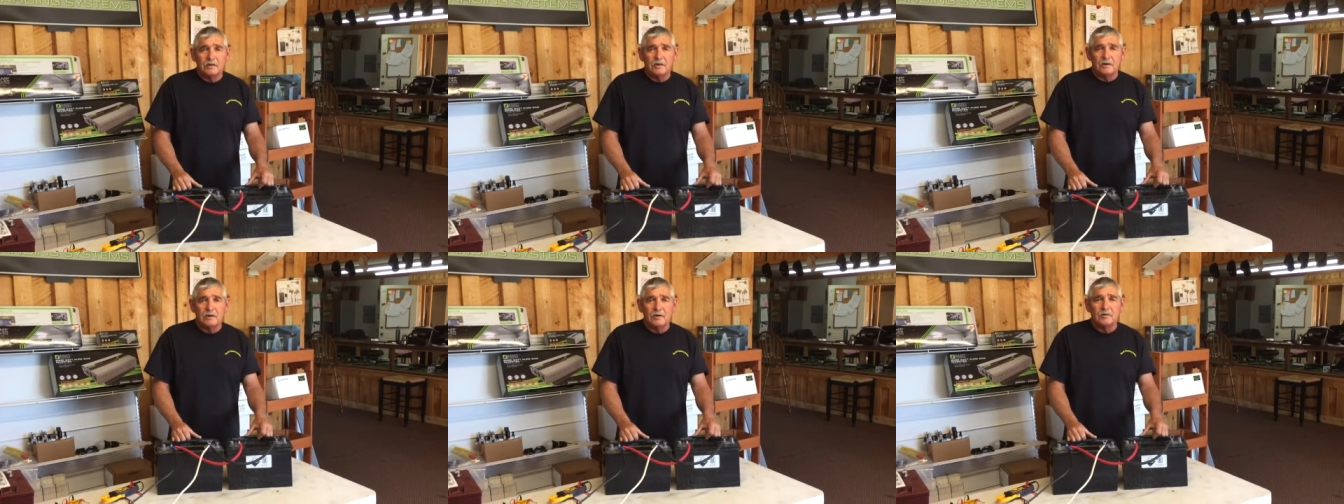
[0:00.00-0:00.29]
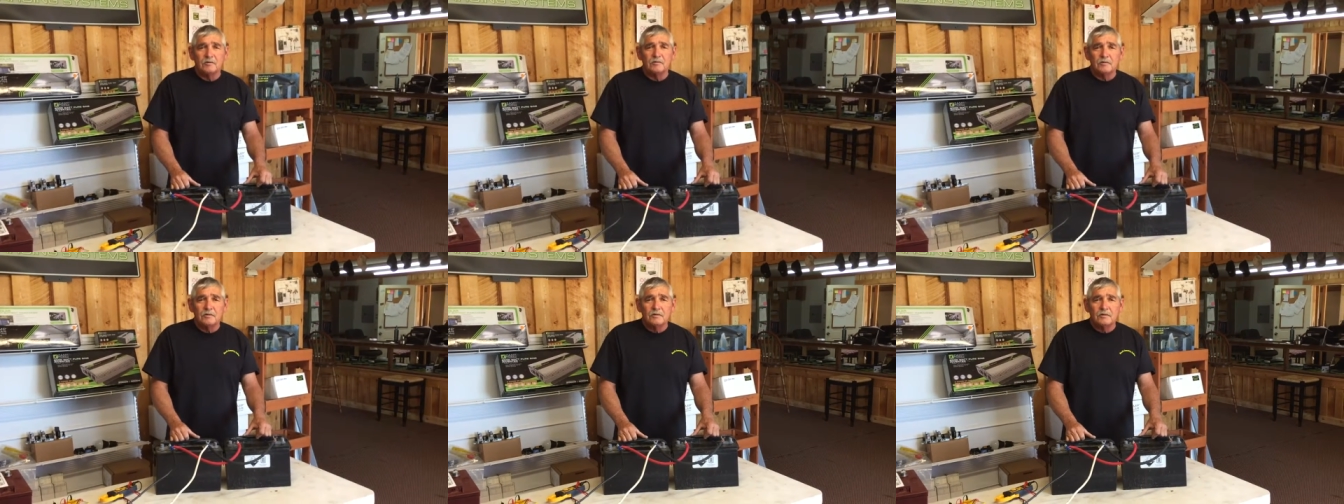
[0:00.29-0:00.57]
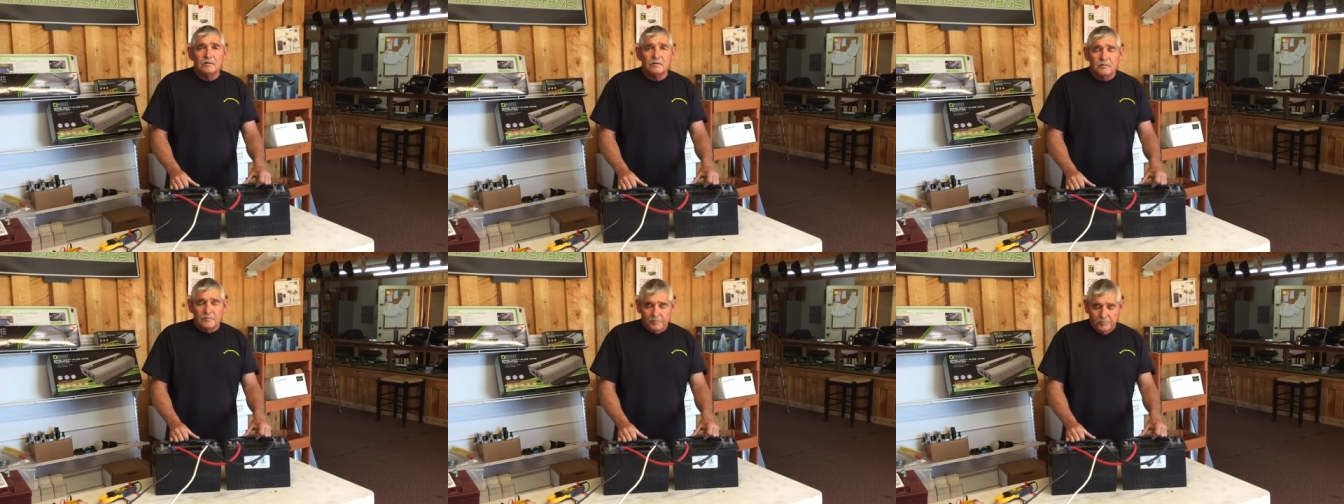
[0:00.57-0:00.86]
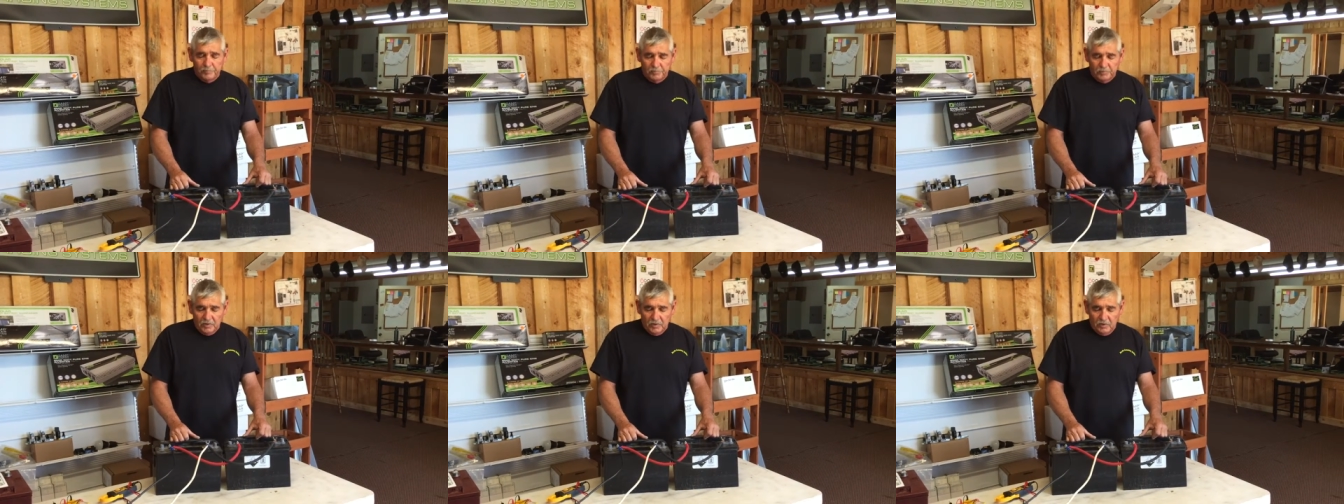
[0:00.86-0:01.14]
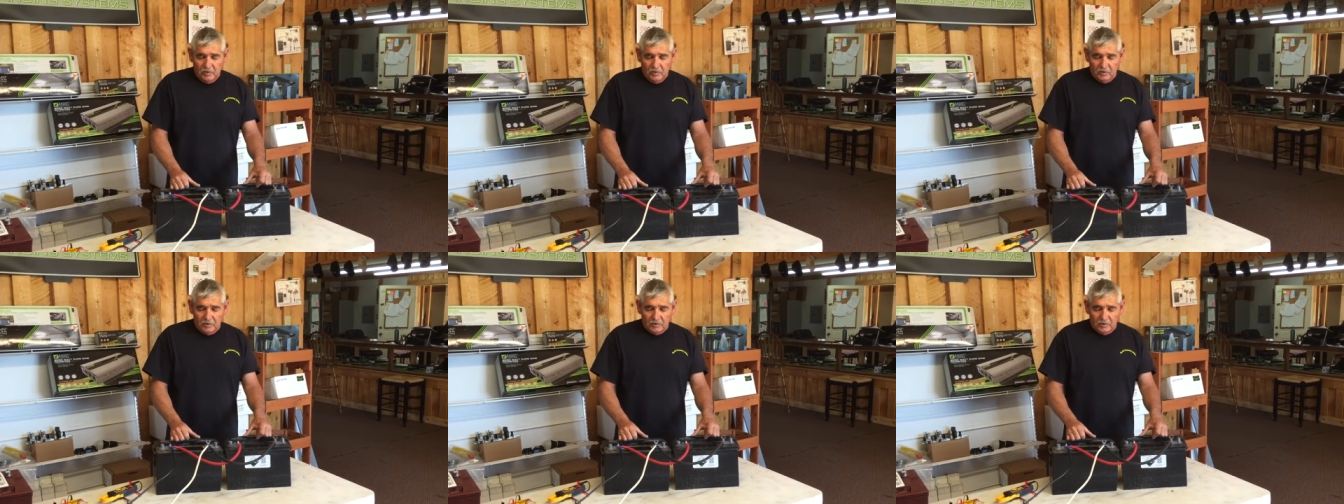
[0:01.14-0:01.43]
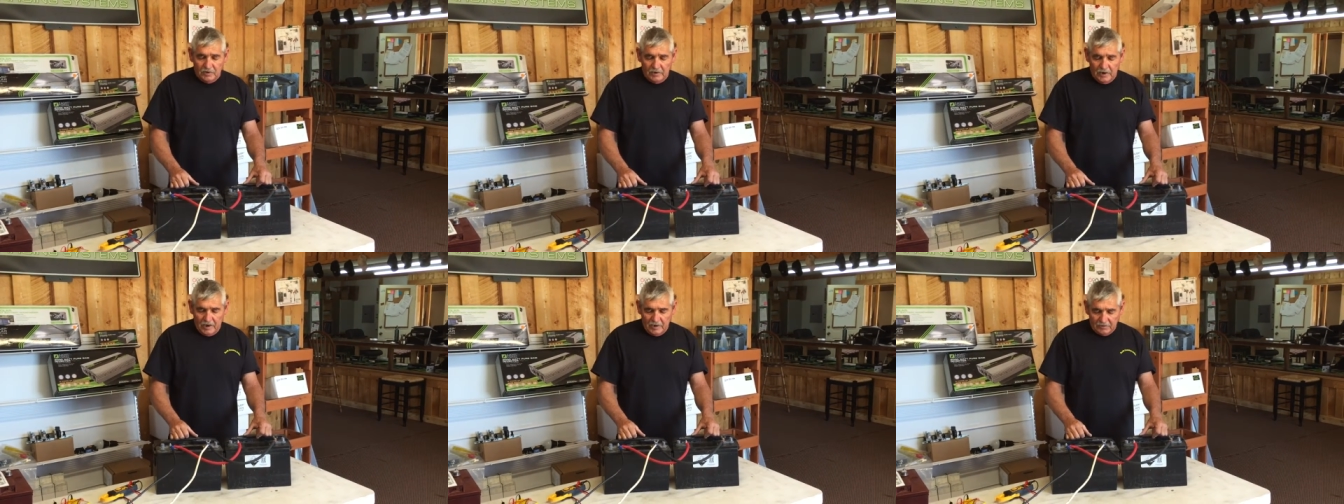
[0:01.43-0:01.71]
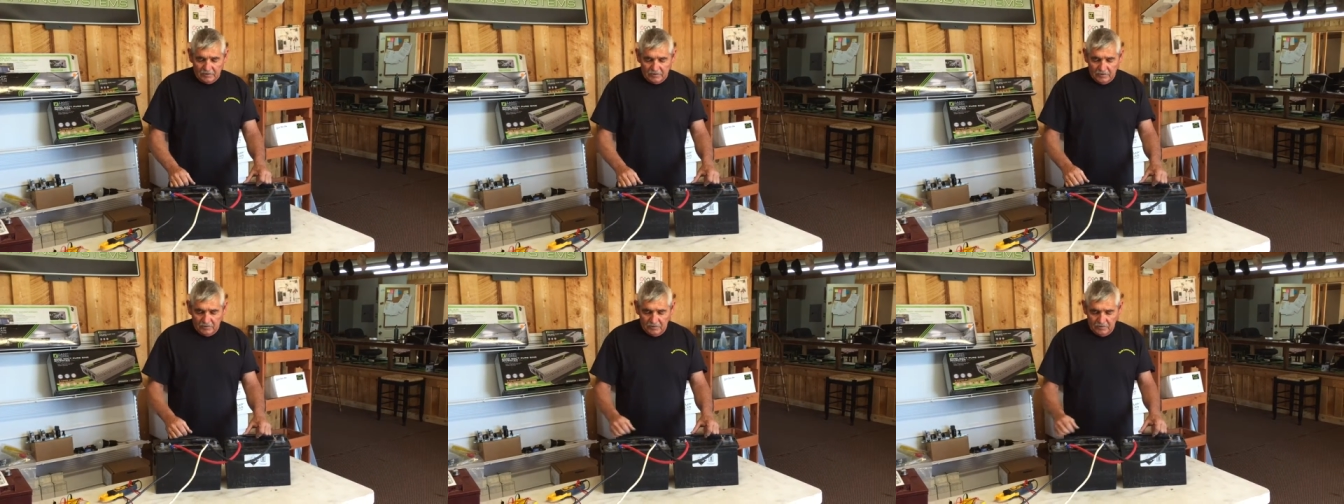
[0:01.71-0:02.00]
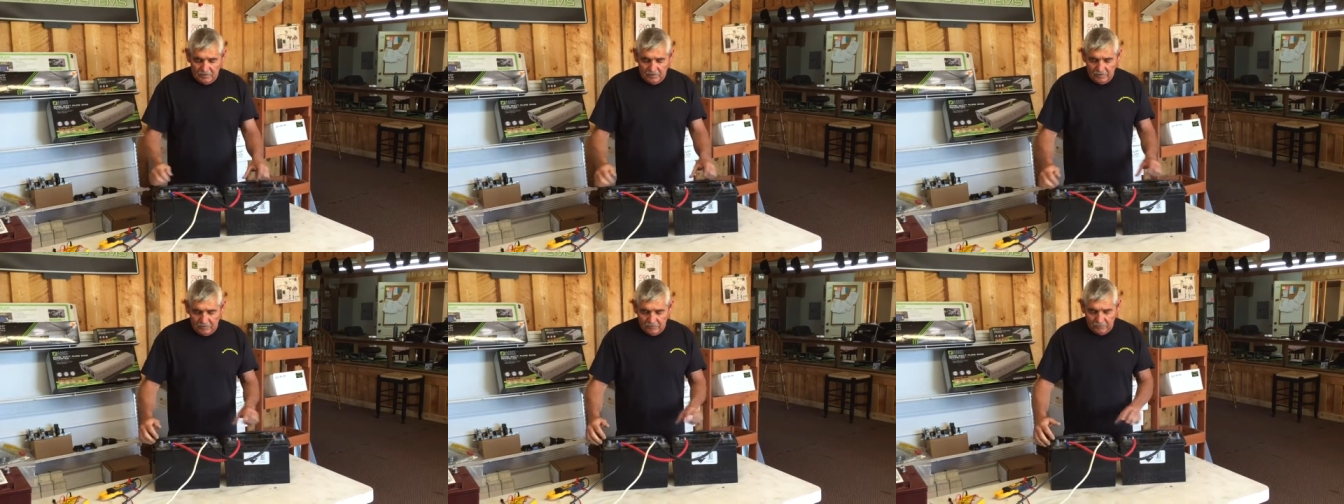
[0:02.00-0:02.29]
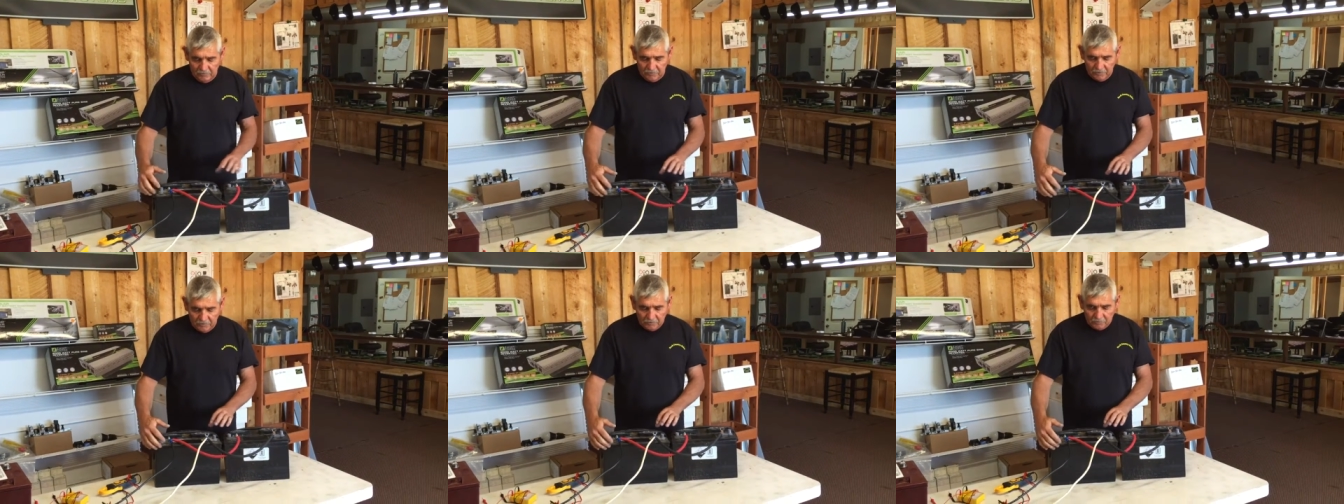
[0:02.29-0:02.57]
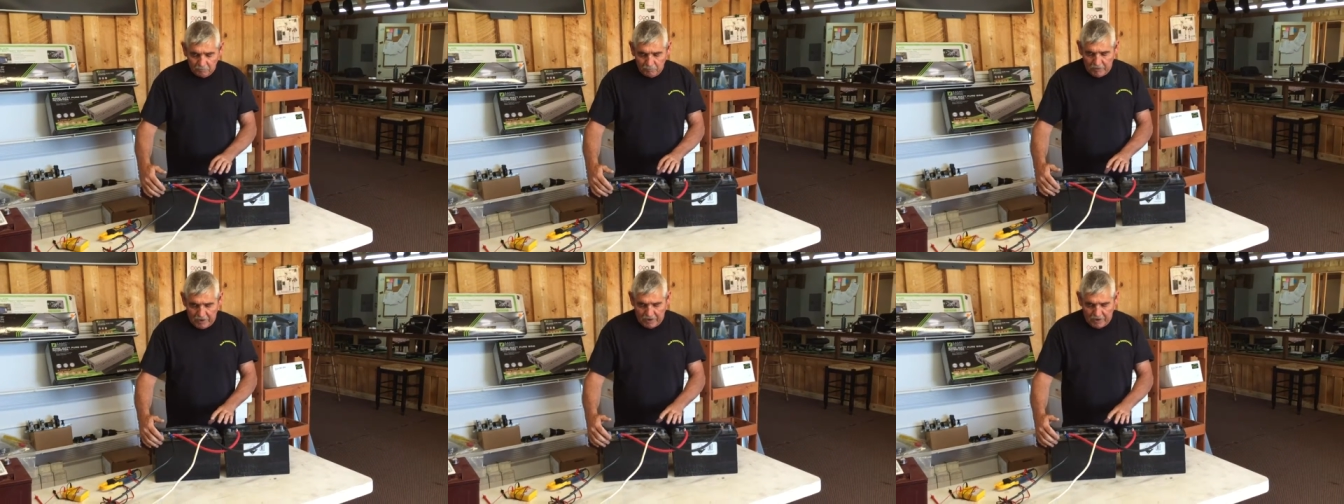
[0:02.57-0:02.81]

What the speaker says: here are connected in this